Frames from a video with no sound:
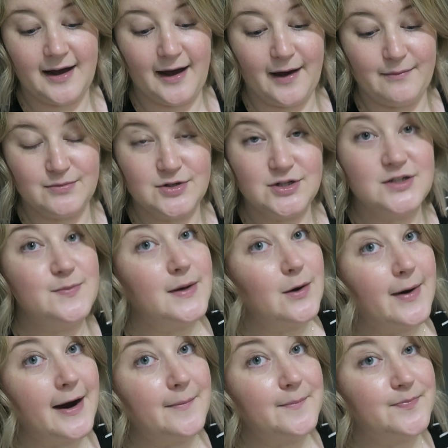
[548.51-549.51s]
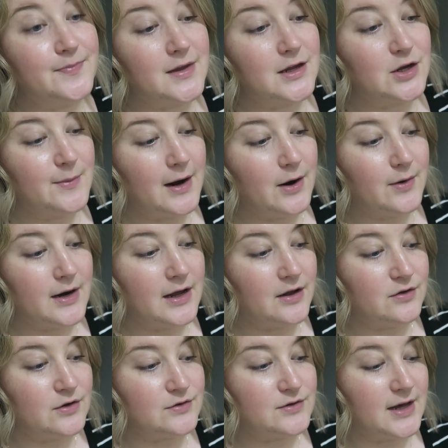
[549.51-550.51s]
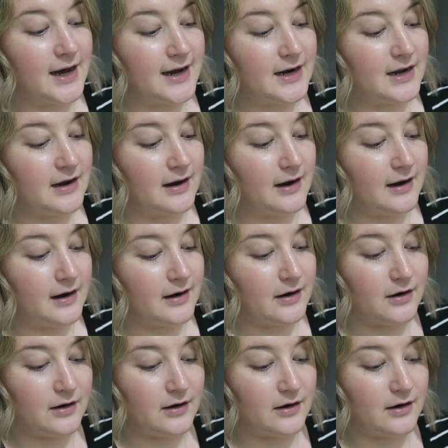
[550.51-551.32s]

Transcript: um, just be aware you might want to include that uh,